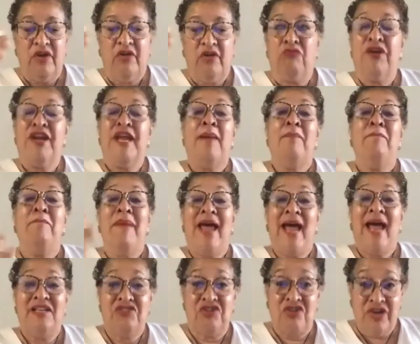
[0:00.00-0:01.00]

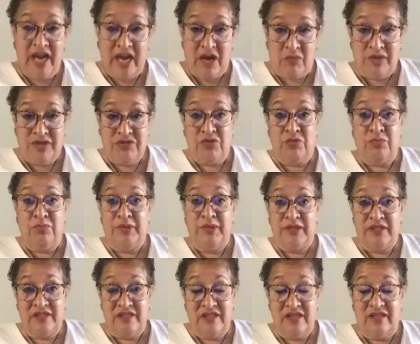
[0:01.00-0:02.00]
reimagine how we do
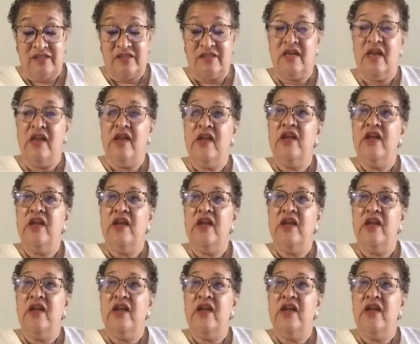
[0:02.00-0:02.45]
business.